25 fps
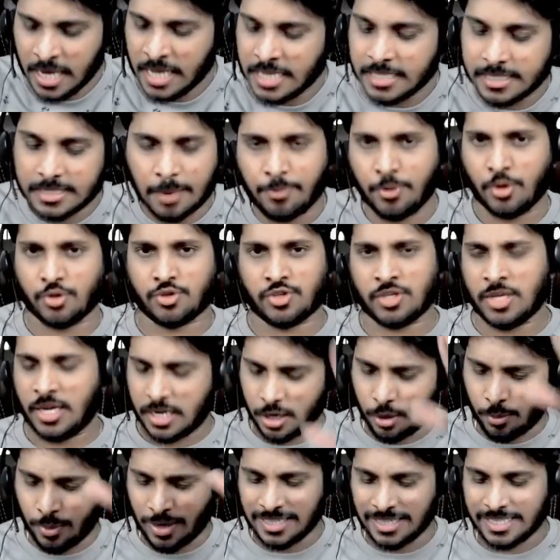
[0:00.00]
Suppose,
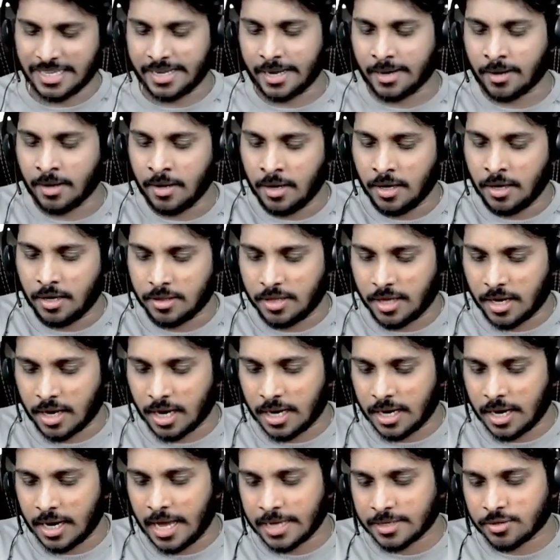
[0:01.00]
now once again, there are
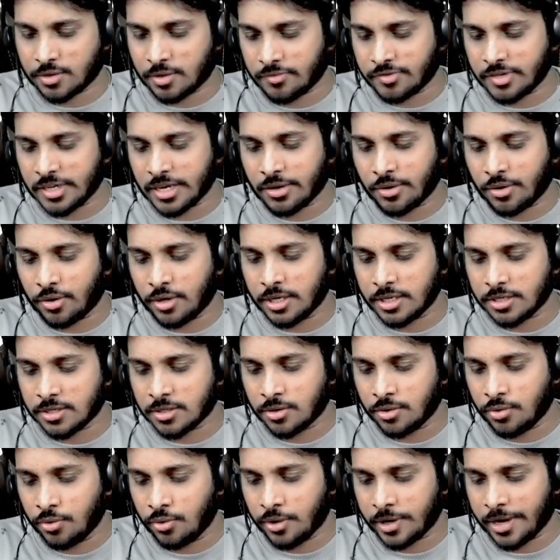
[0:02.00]
lakhs of shareholders
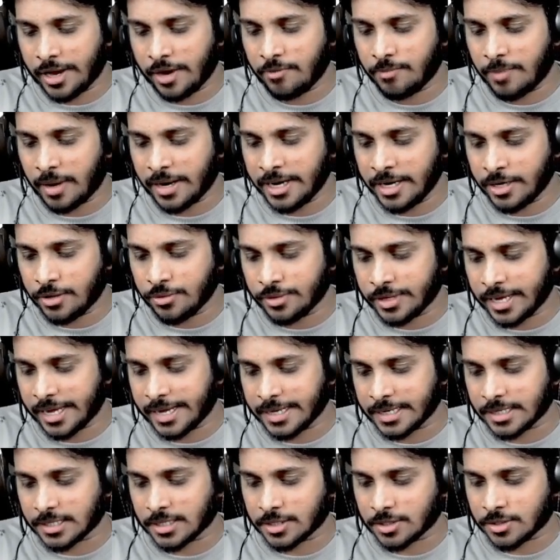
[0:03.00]
who gave money to
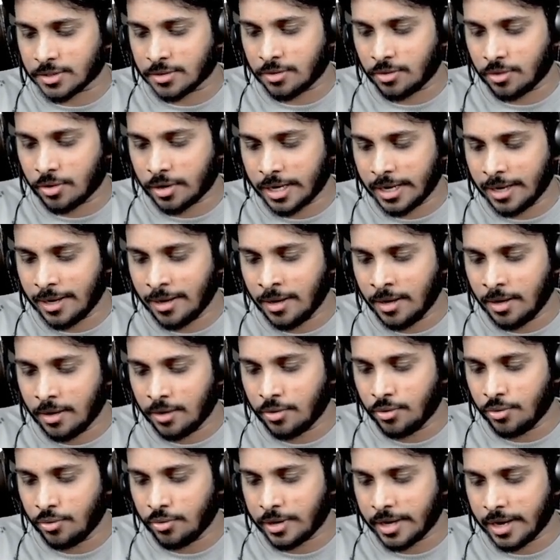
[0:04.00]
directors. Okay,
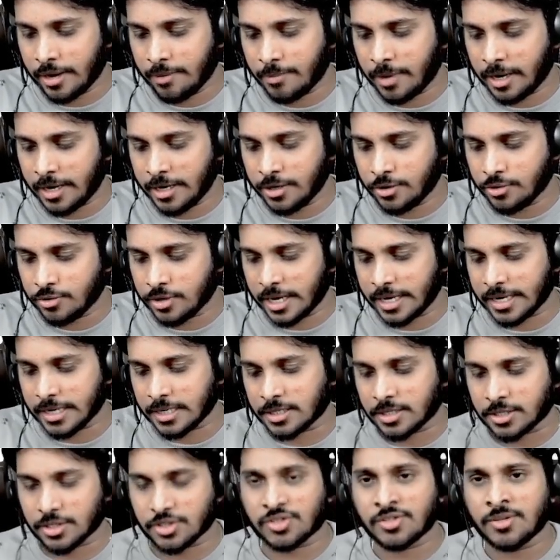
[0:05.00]
who gave money to
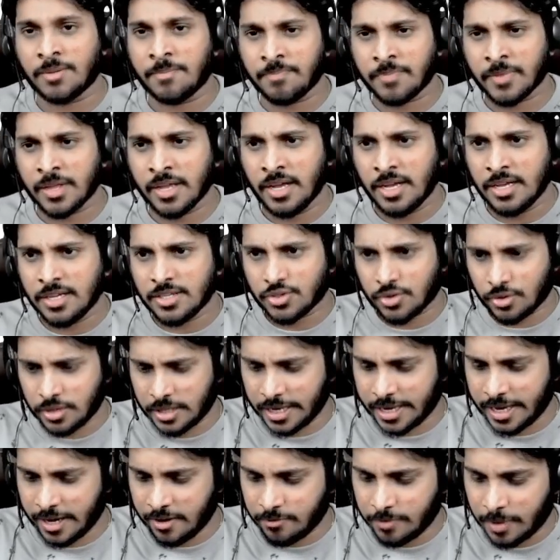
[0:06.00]
directors. So they
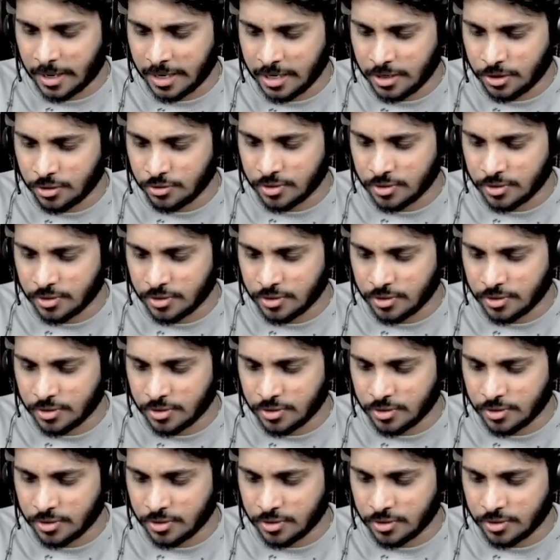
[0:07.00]
gave money to